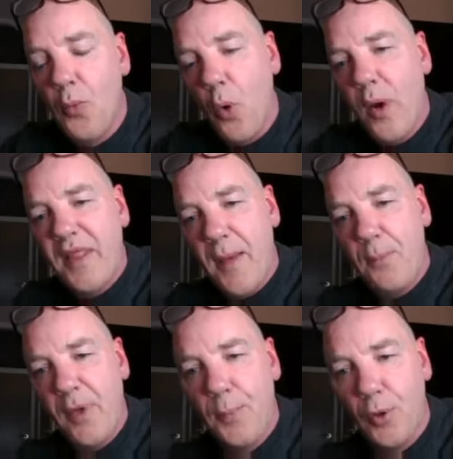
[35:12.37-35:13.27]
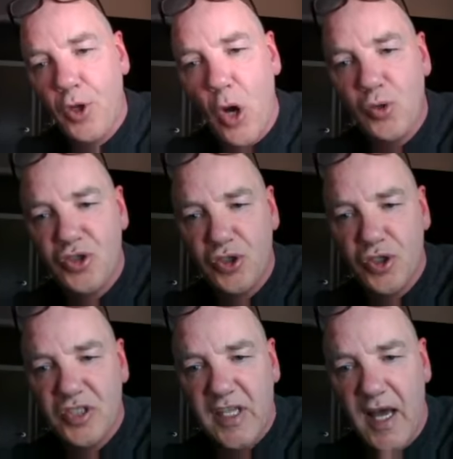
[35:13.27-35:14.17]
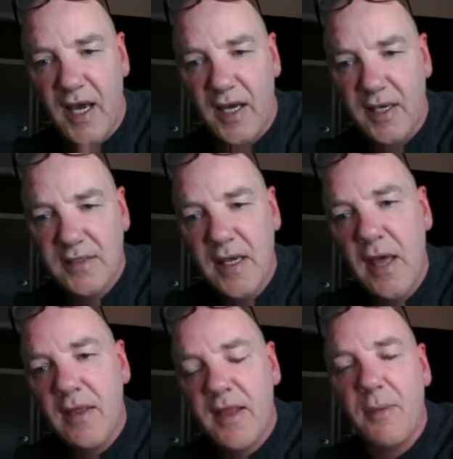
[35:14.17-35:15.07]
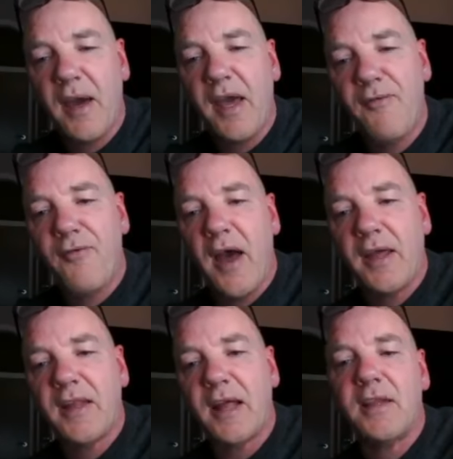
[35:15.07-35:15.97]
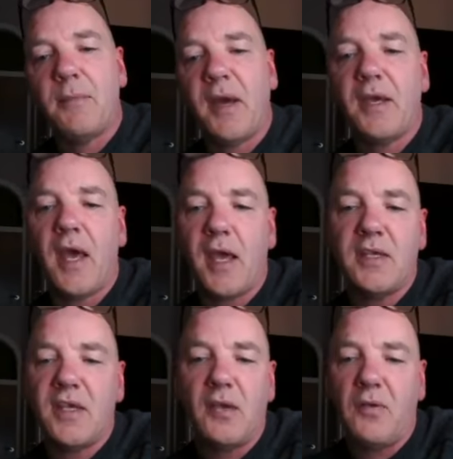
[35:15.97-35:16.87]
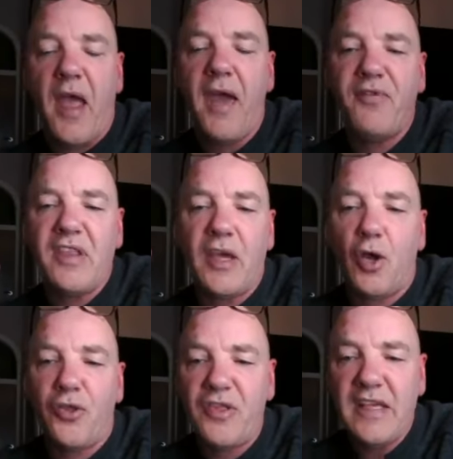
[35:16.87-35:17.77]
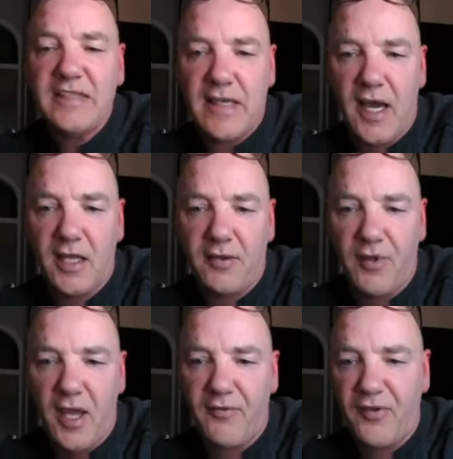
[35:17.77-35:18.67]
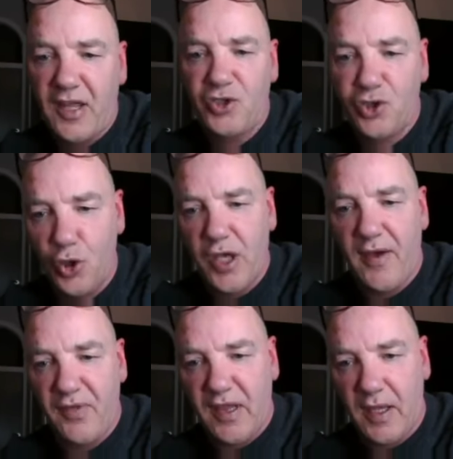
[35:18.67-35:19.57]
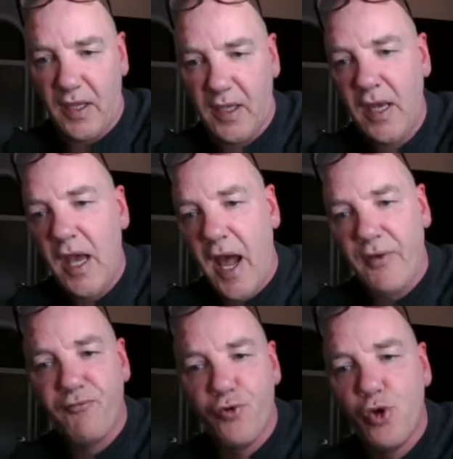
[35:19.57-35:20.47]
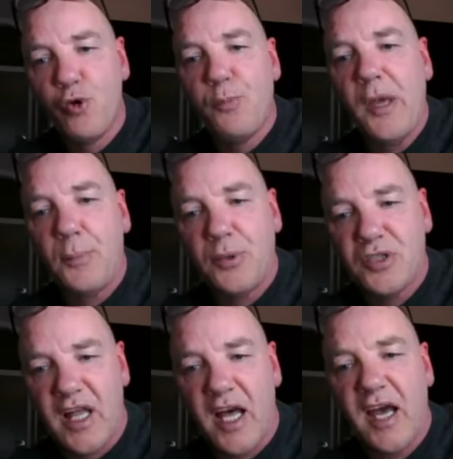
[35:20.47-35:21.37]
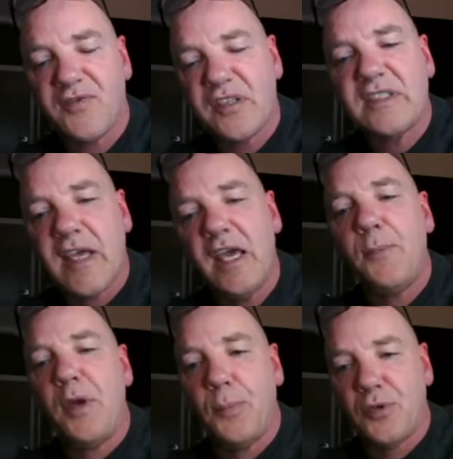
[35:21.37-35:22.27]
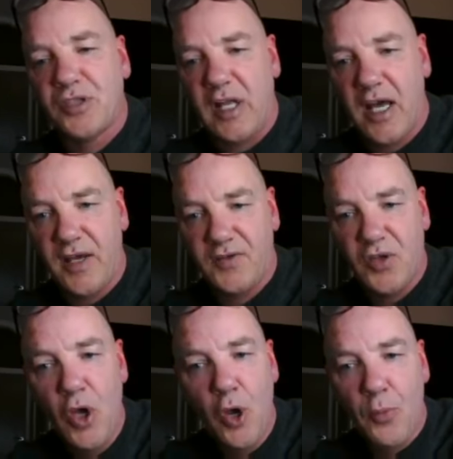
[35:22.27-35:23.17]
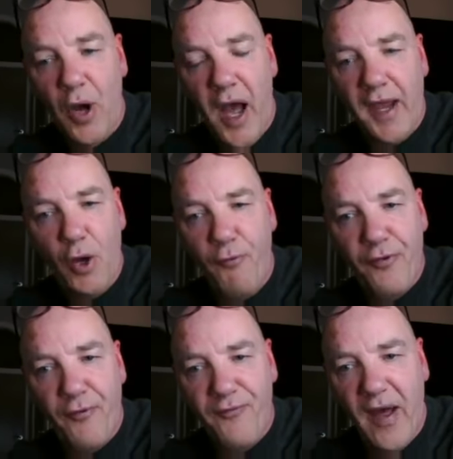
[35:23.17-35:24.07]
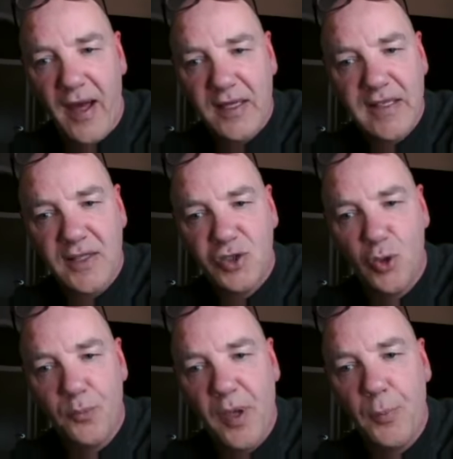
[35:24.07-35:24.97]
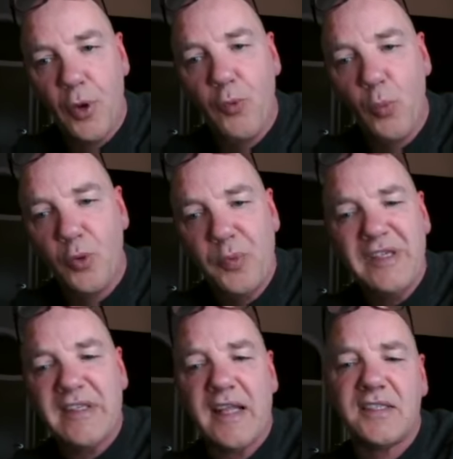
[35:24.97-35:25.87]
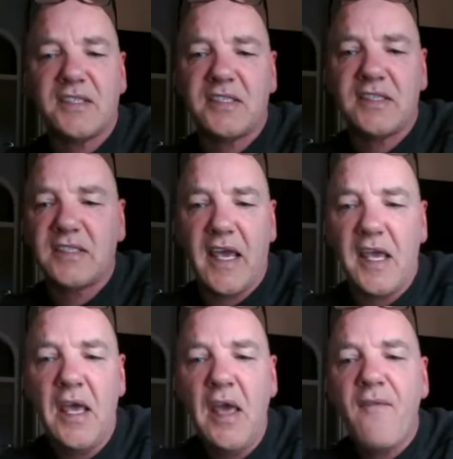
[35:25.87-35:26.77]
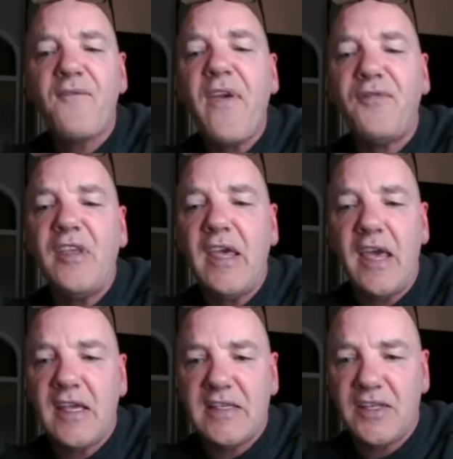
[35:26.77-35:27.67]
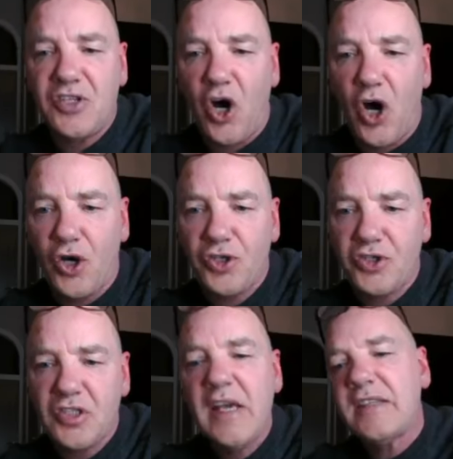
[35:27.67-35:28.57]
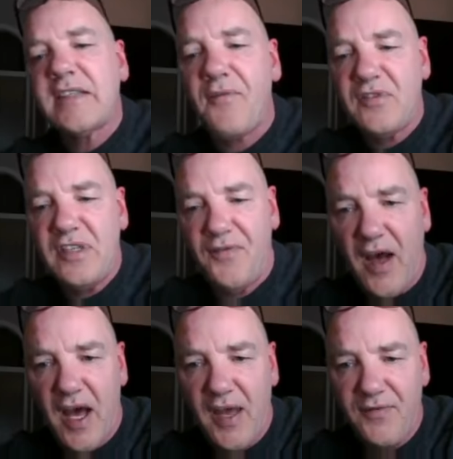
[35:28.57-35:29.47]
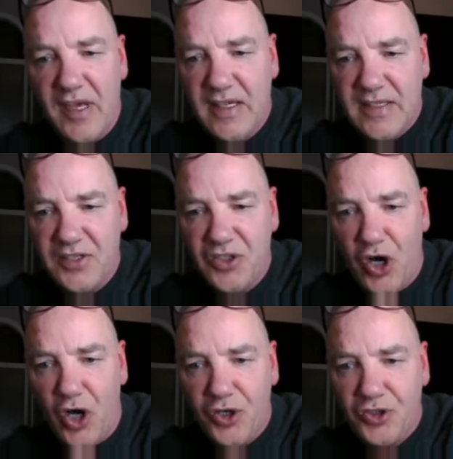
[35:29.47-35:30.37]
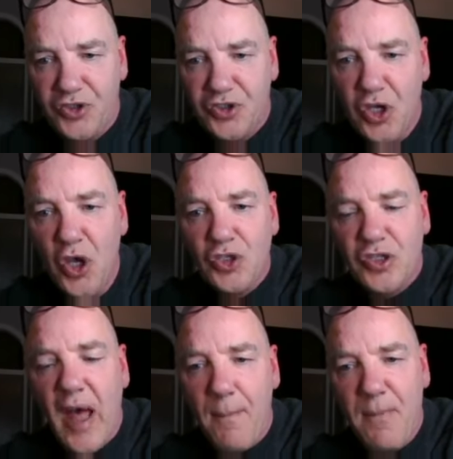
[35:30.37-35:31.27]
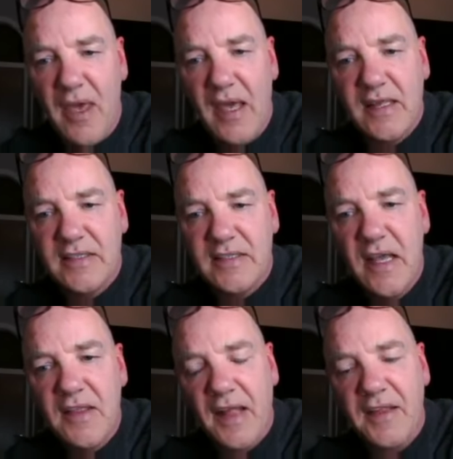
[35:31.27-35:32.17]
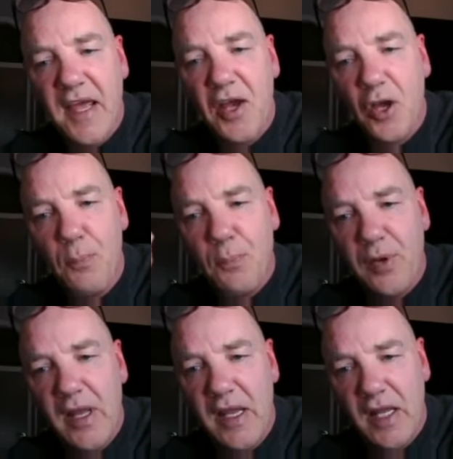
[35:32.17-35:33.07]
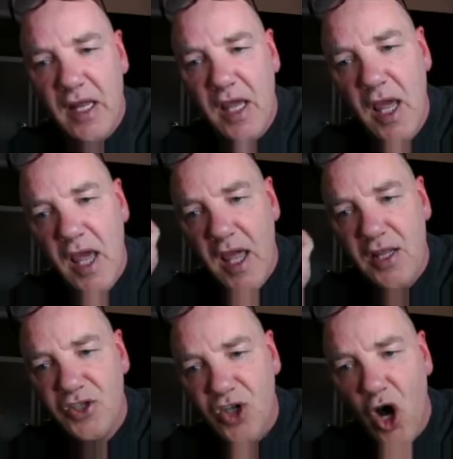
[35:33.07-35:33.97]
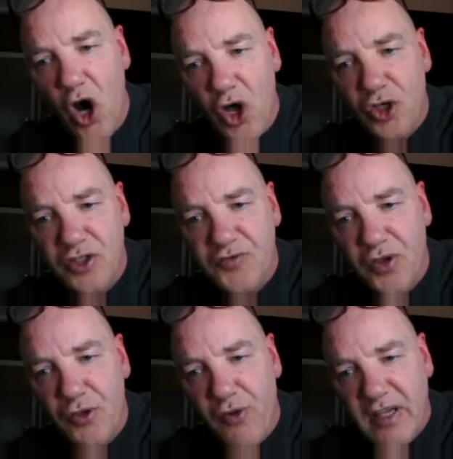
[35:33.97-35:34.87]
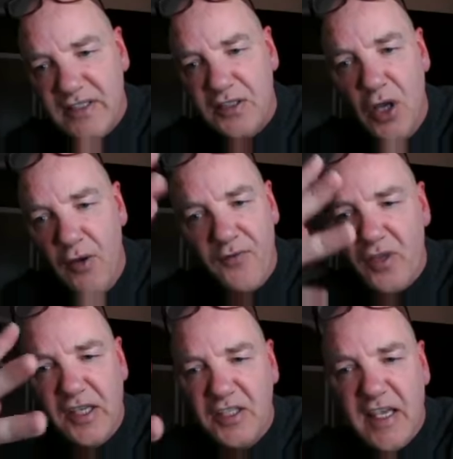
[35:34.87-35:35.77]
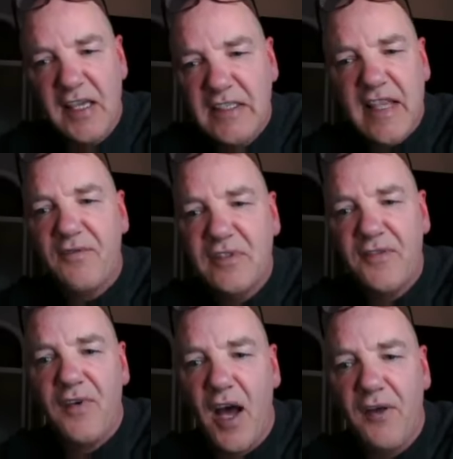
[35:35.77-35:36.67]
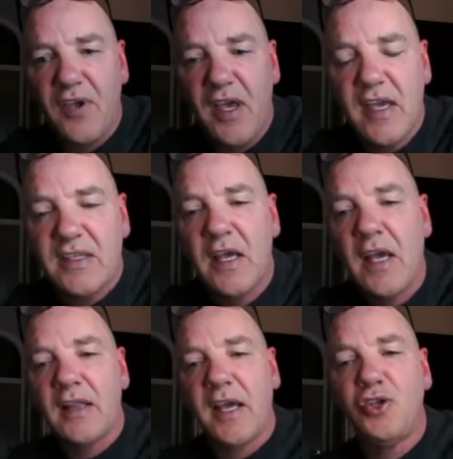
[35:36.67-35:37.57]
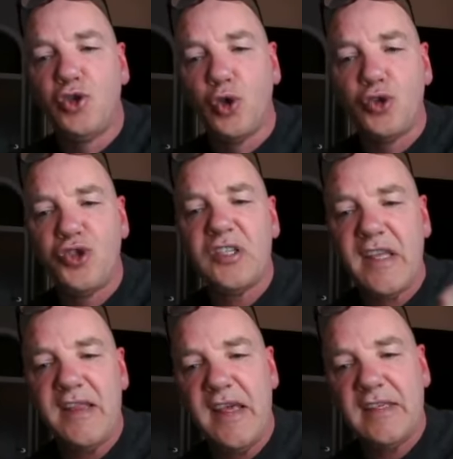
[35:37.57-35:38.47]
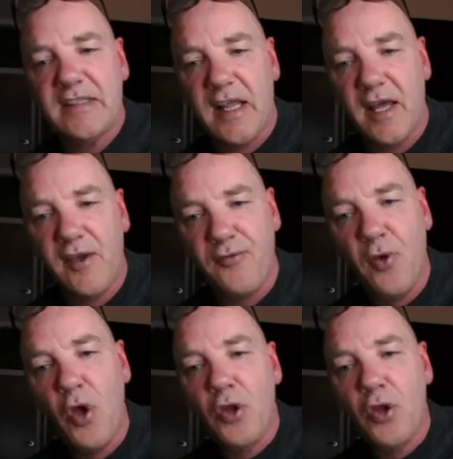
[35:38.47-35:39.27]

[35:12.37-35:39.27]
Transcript: But when then people go to the other side, they might find that they might get everything on this side of life and enjoy everything and ruin people's lives and take people's lives. But I know for a fact that some people will be sentenced to, say, 50 years in darkness, 75 years in darkness. So that means that they are completely in darkness for the rest, for like, say, 75 years. Like judges in this life,